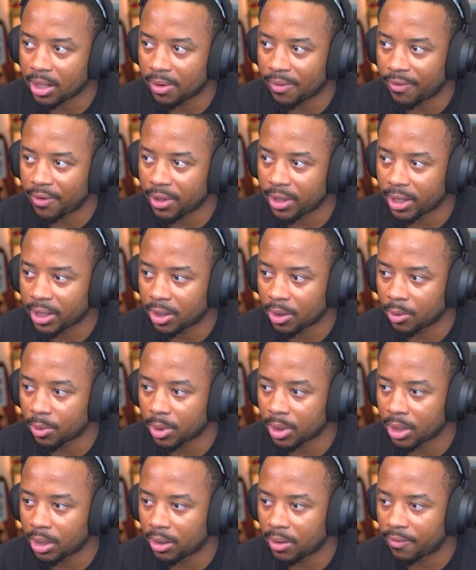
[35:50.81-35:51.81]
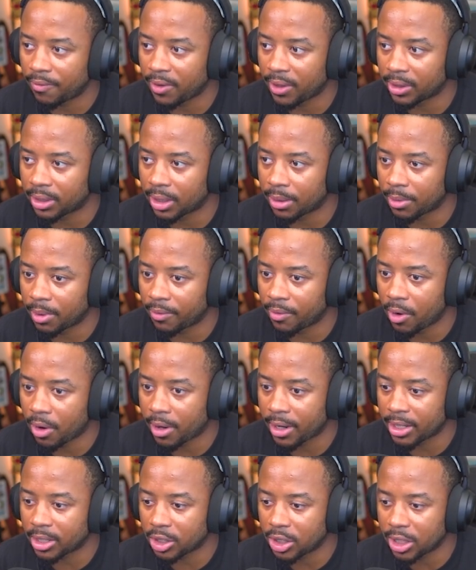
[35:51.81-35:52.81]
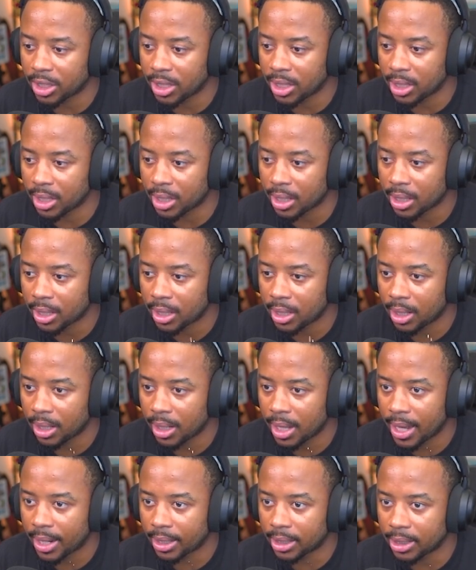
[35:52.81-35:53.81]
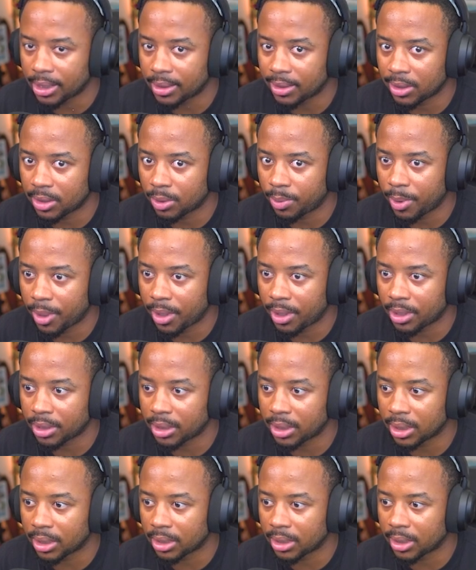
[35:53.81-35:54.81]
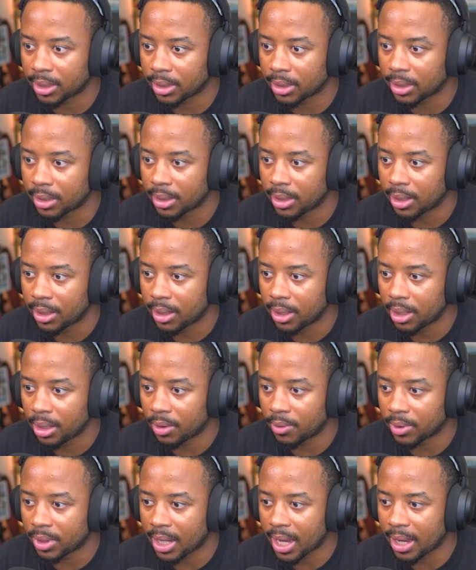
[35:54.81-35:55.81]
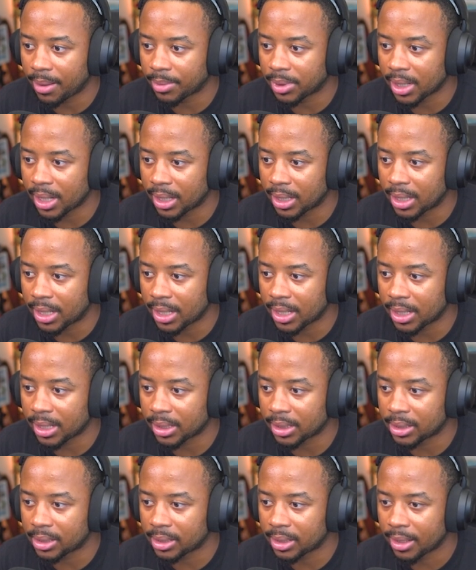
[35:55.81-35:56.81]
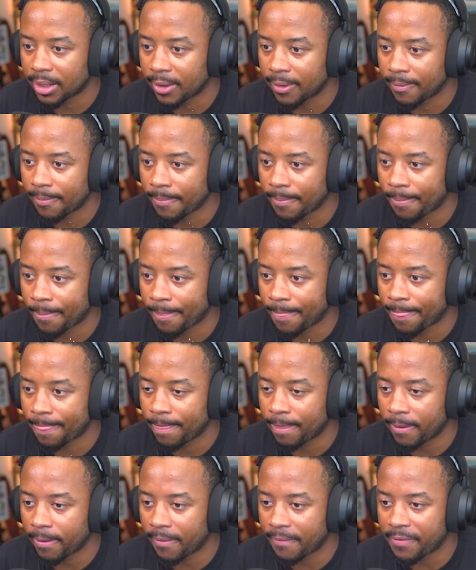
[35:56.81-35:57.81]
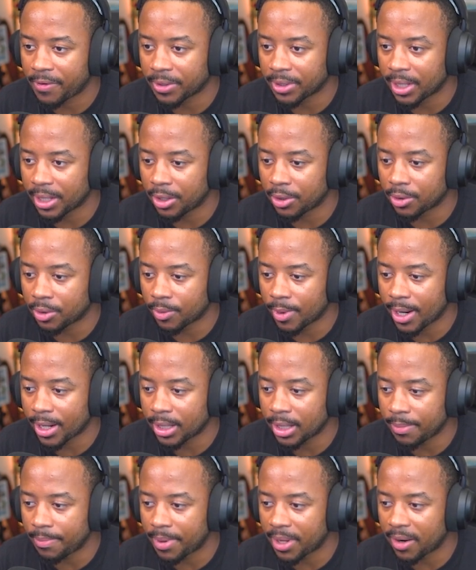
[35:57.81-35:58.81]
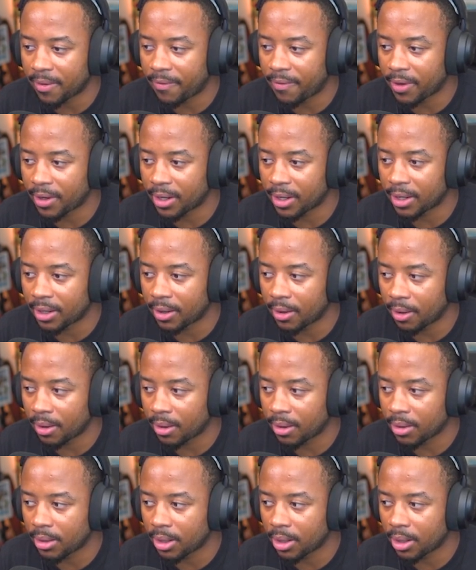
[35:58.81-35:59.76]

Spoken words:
You feel like you're really the victim of RNG in a lot of these experiences, and with games like this, you know, it feels like you're directly benefited, you